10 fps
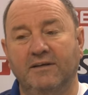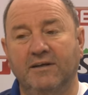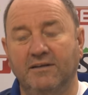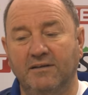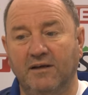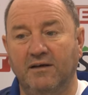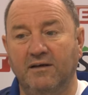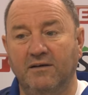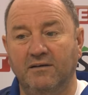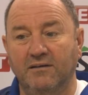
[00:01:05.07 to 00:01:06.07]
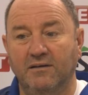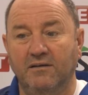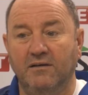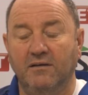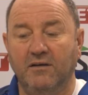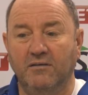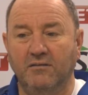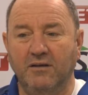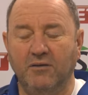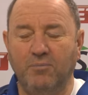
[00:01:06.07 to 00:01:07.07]
And, uh,
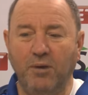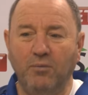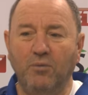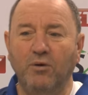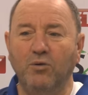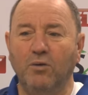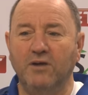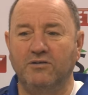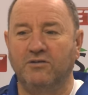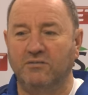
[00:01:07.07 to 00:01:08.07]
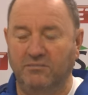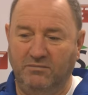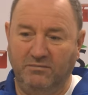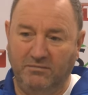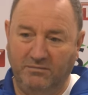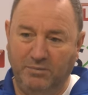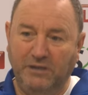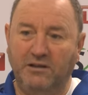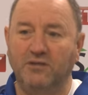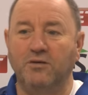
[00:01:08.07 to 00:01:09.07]
you know, people will always
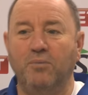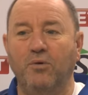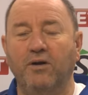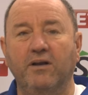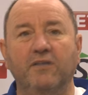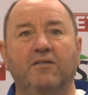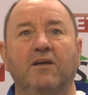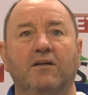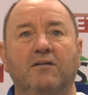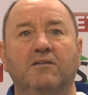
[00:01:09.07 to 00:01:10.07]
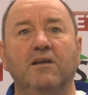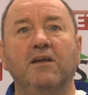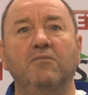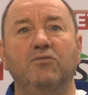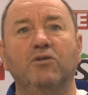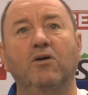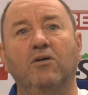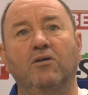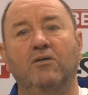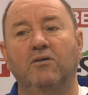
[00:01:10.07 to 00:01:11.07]
be disappointed if their team's
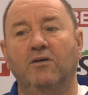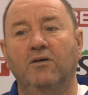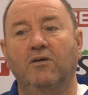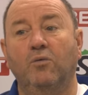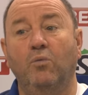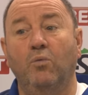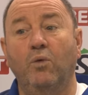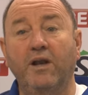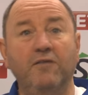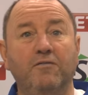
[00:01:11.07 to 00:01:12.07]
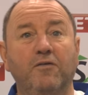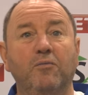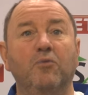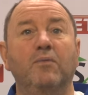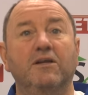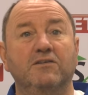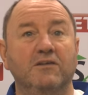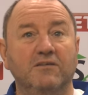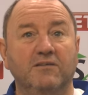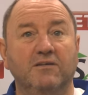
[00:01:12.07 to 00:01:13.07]
not winning football
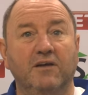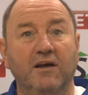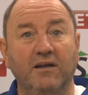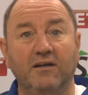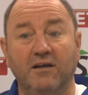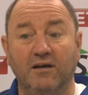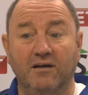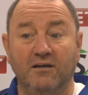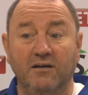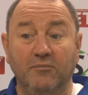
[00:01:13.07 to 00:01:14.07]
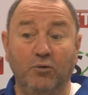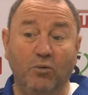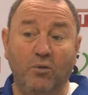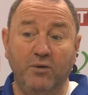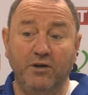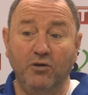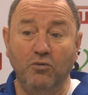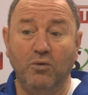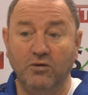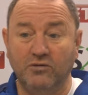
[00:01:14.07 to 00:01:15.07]
matches. And uh, but what we
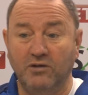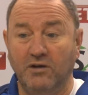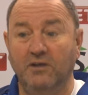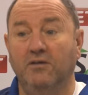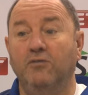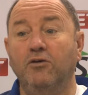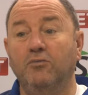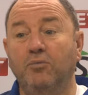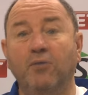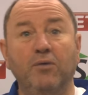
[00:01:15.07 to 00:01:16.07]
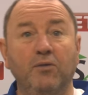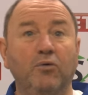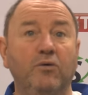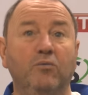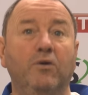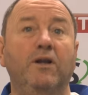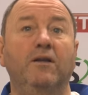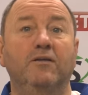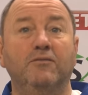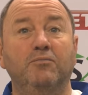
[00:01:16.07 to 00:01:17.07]
knew was you probably wouldn't
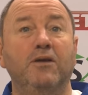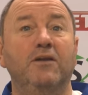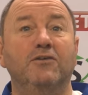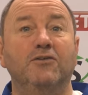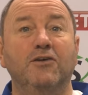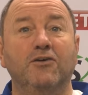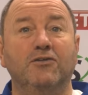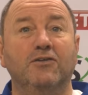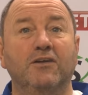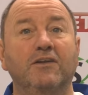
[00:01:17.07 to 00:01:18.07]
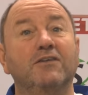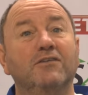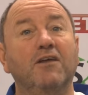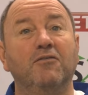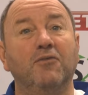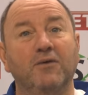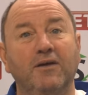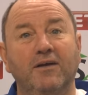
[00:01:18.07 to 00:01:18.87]
win as many as you lost at this level.